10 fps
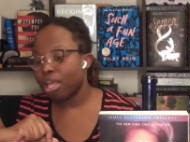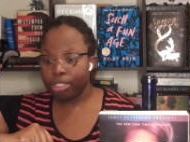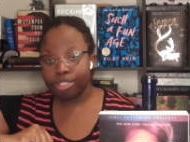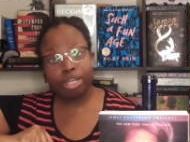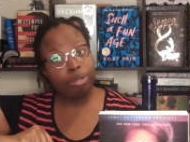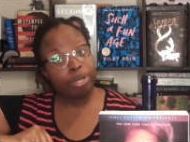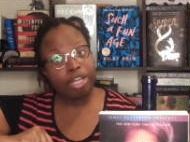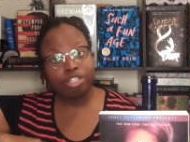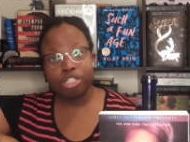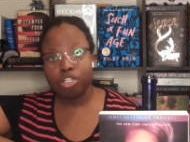So
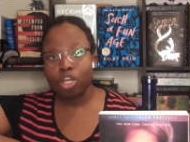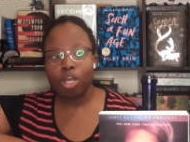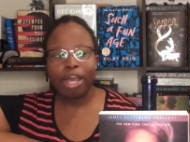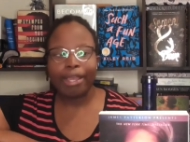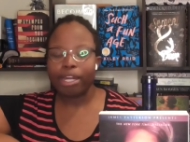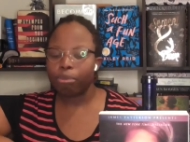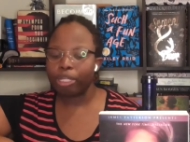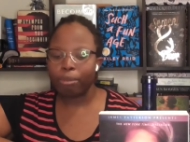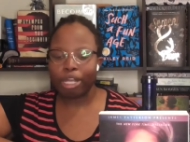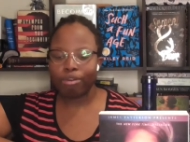now she's all, I gotta
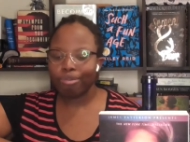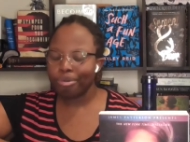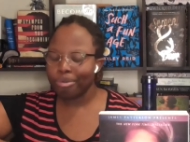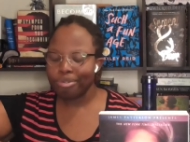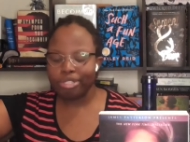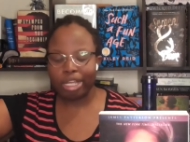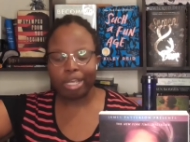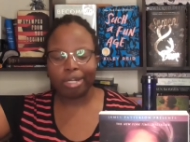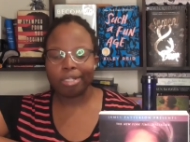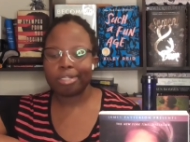play by the rules. I
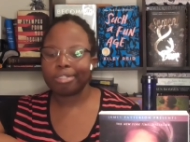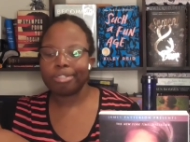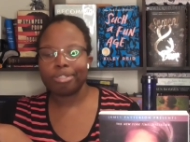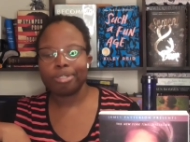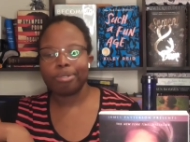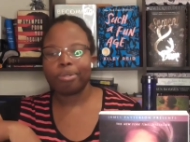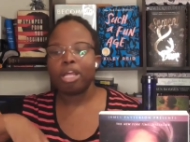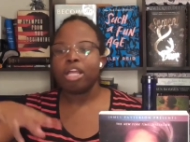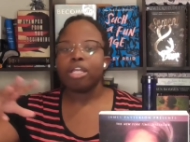gotta, you know,